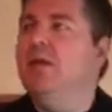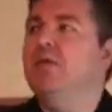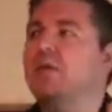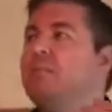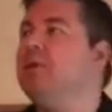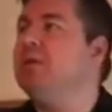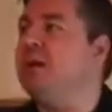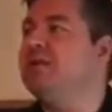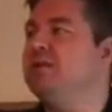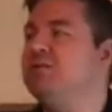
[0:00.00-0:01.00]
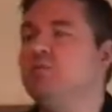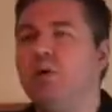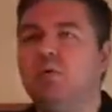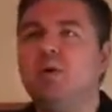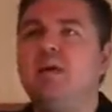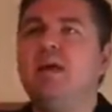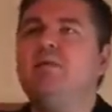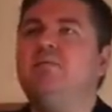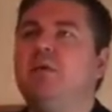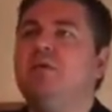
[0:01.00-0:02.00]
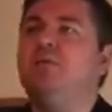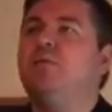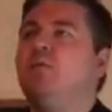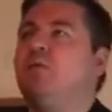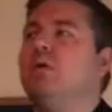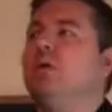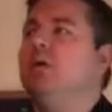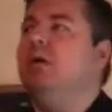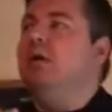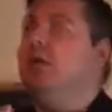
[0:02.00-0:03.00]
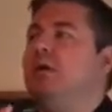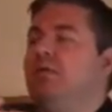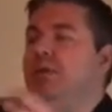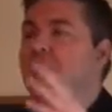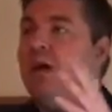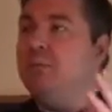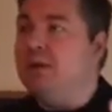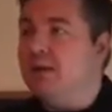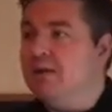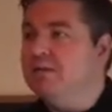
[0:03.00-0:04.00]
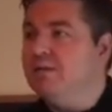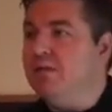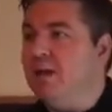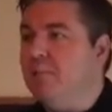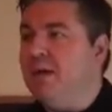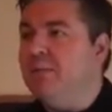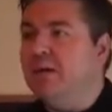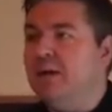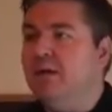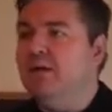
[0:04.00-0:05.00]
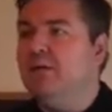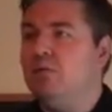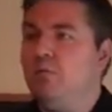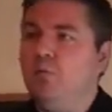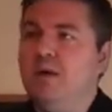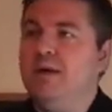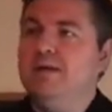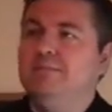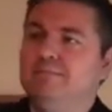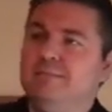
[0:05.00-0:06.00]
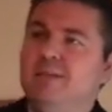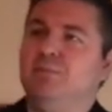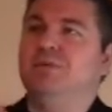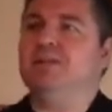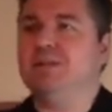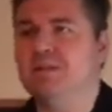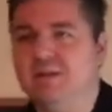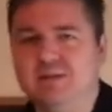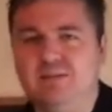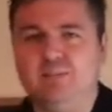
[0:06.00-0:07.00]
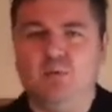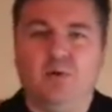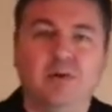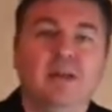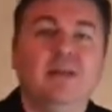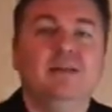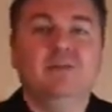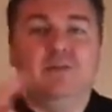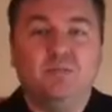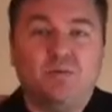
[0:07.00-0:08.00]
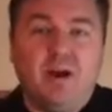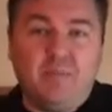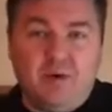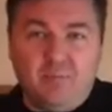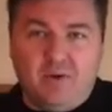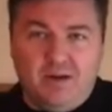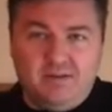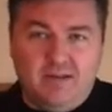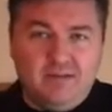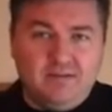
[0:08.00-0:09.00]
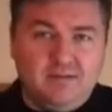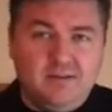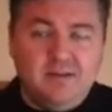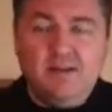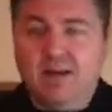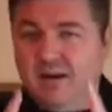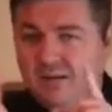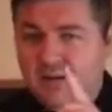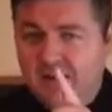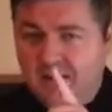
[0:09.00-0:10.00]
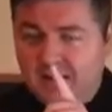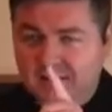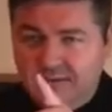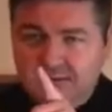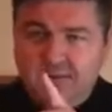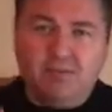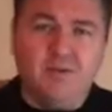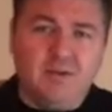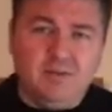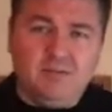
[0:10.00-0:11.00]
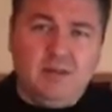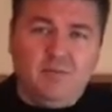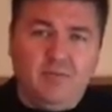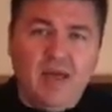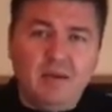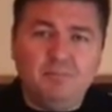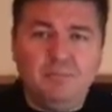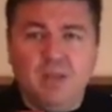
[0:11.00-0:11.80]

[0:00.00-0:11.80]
There have been elections where we have voted for the nominees that maybe we didn't particularly support during the primary process. And I'll give you a good example of that.